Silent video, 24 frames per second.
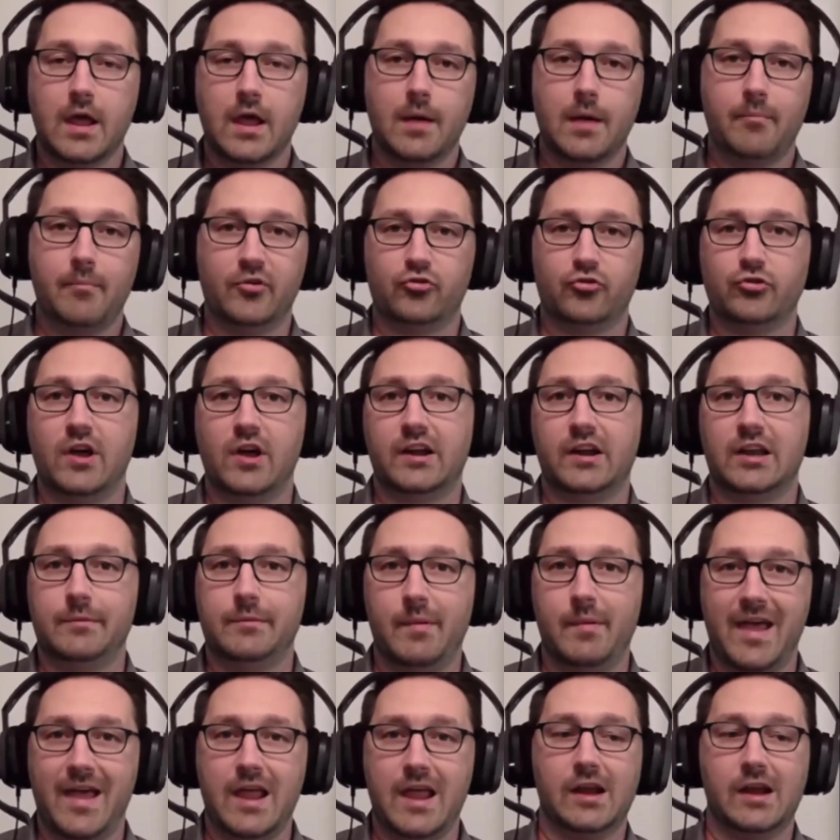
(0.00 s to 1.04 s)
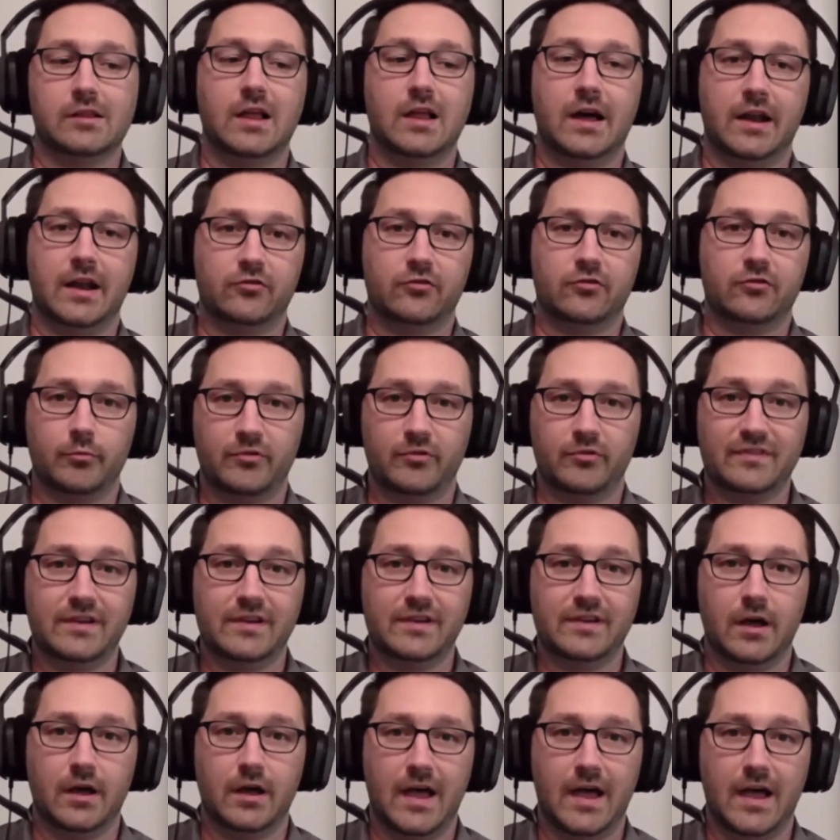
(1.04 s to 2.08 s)
but you're not going to be paying a lot in terms of
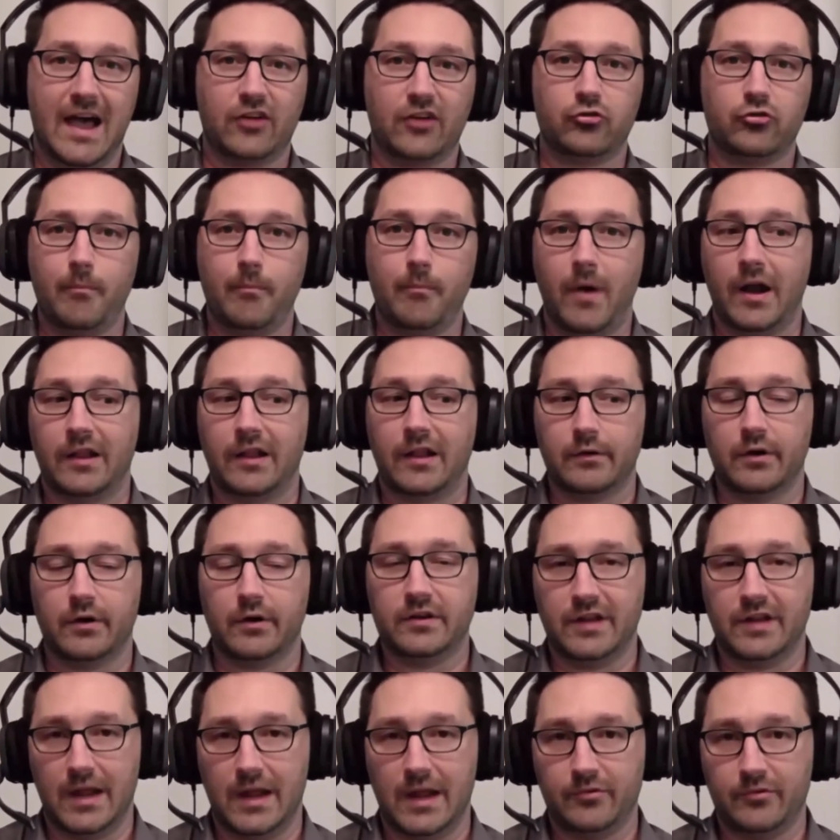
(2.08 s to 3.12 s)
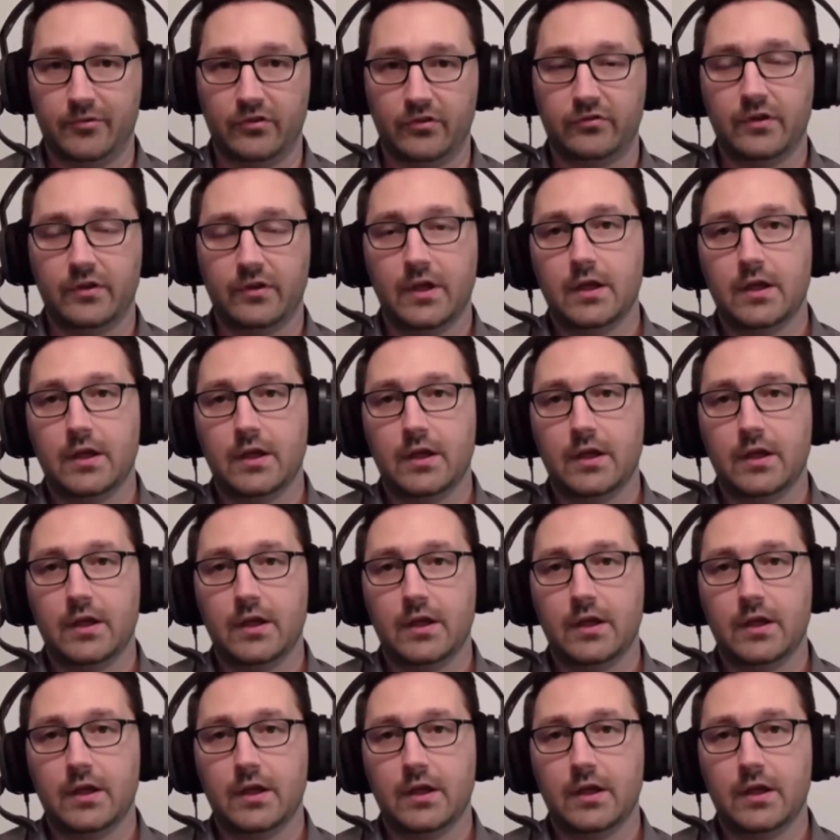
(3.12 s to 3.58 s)
actual monetary damages.